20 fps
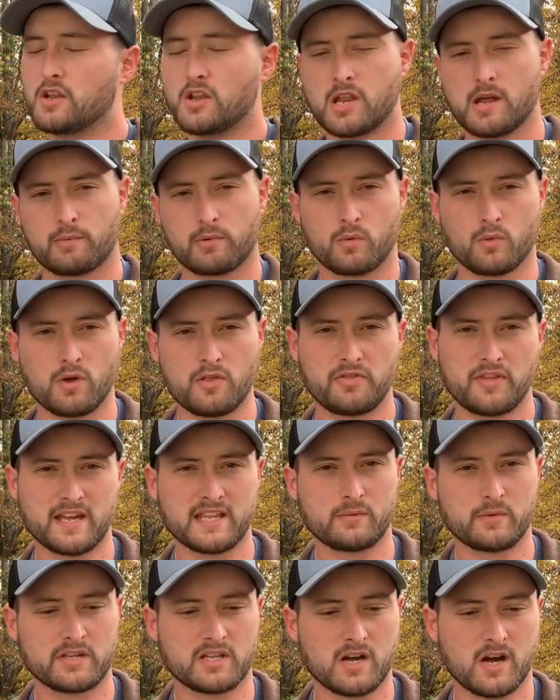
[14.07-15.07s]
Number one
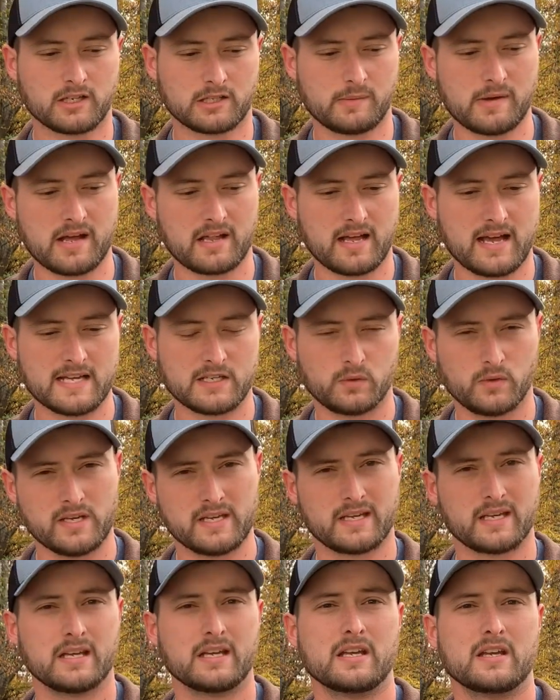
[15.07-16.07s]
thing that we talked about last
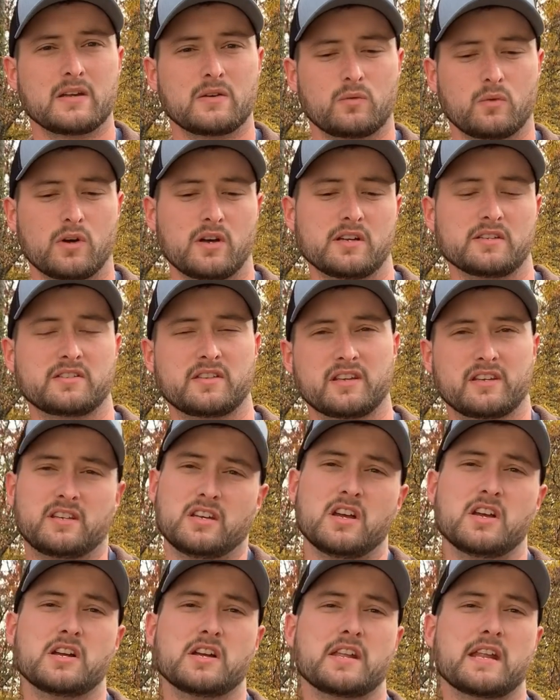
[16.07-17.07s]
week was the
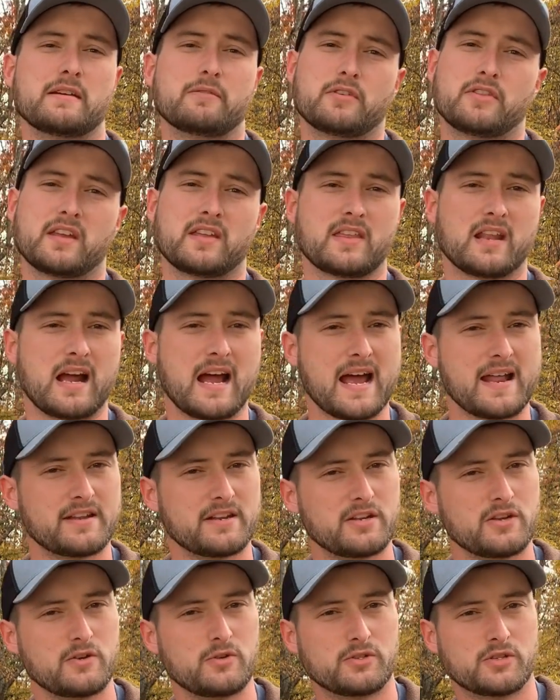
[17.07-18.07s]
gun, everything that I had
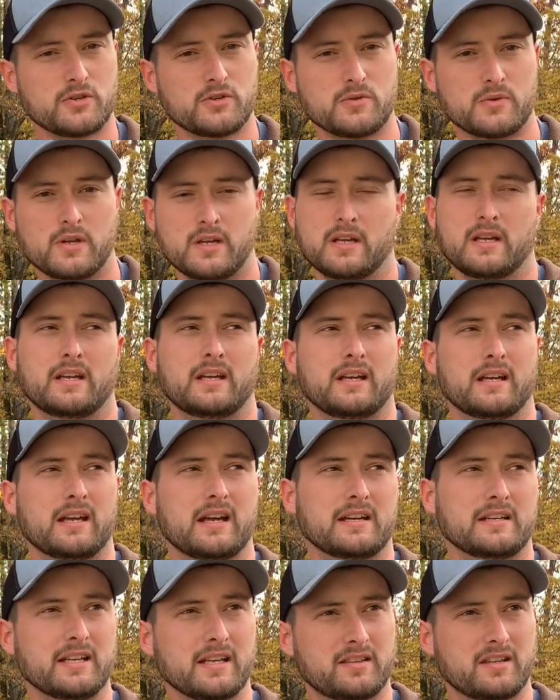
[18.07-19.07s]
to do to
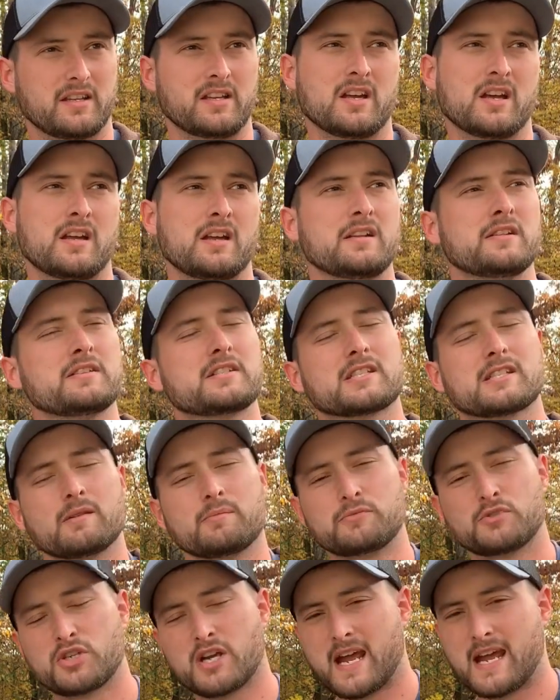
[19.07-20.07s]
get the gun,
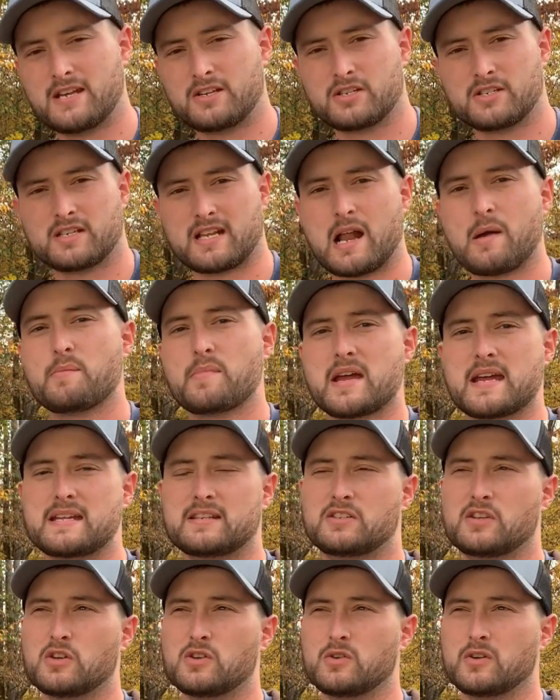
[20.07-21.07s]
some changes that I
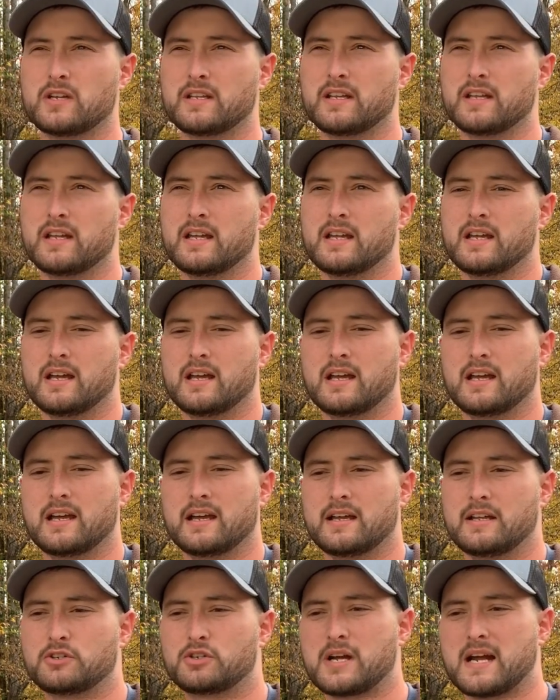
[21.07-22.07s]
made to it,
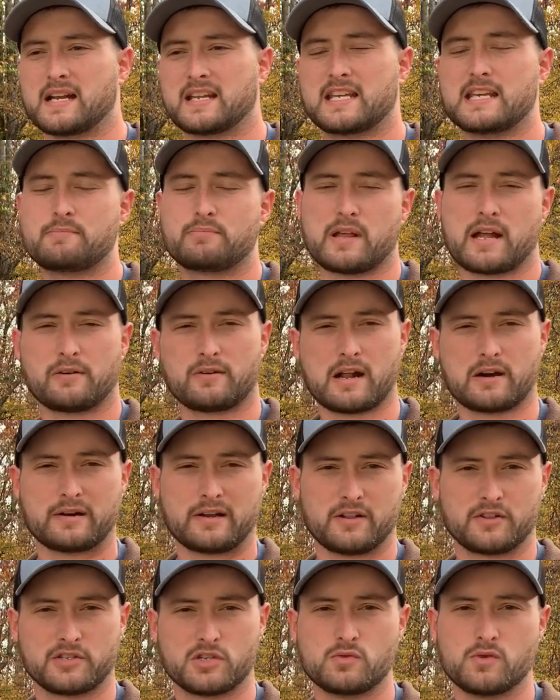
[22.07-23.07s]
and trying to keep that right
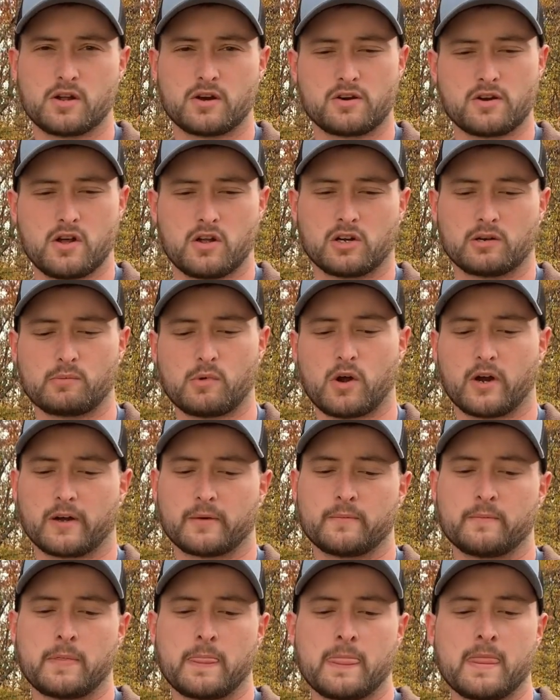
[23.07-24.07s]
around the $200
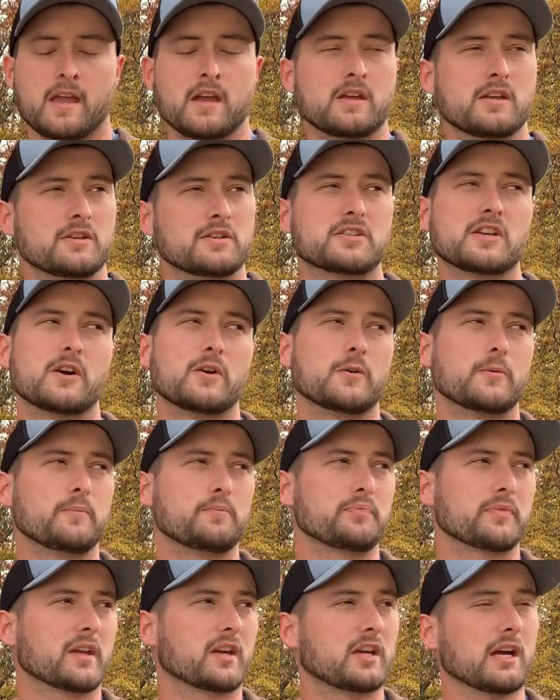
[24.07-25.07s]
mark. So
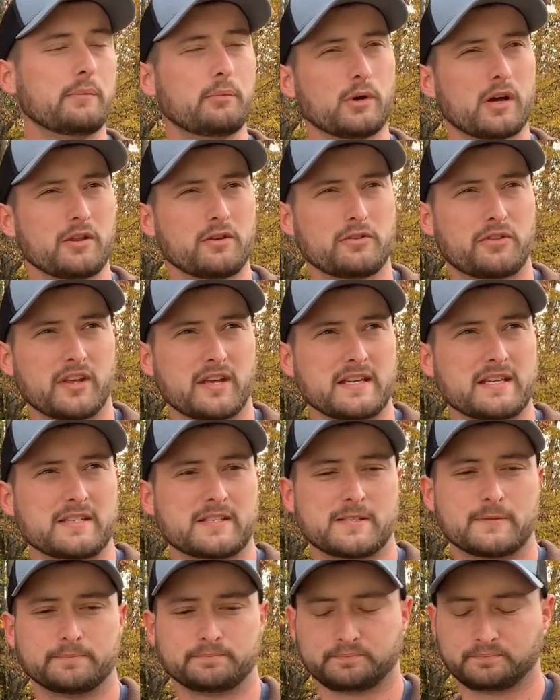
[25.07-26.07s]
a couple other
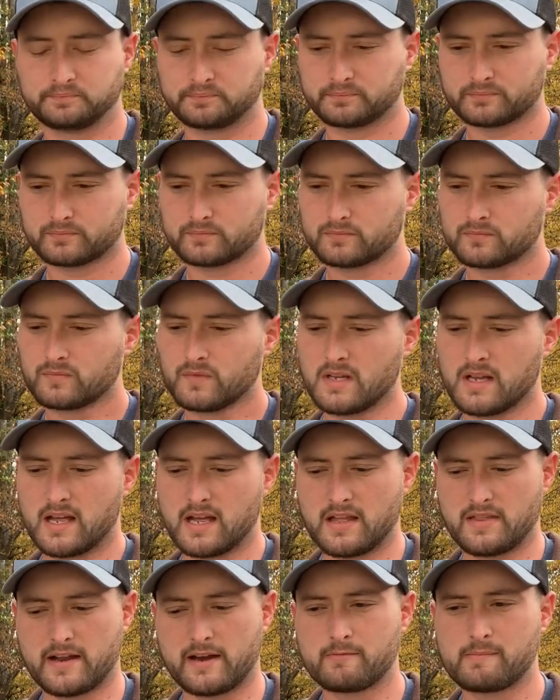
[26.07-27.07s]
things
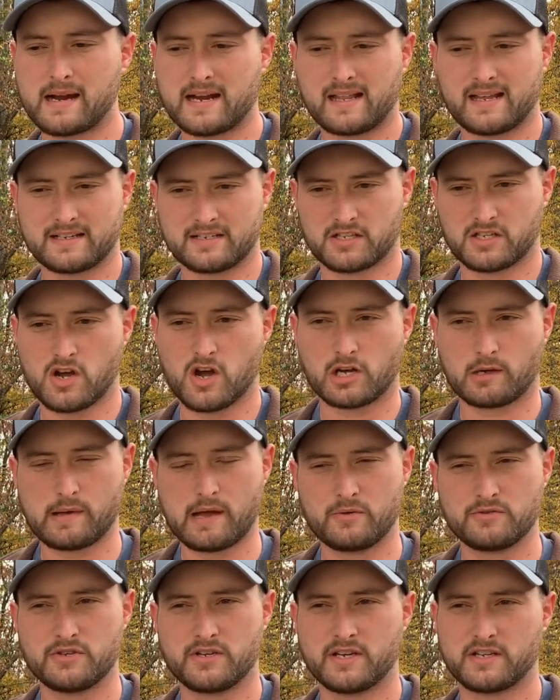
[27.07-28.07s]
that everybody likes to talk
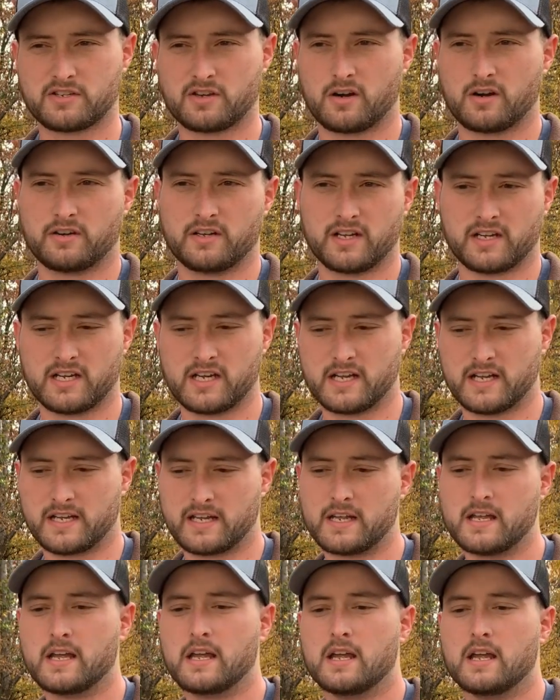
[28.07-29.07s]
about when you get started duck hunting.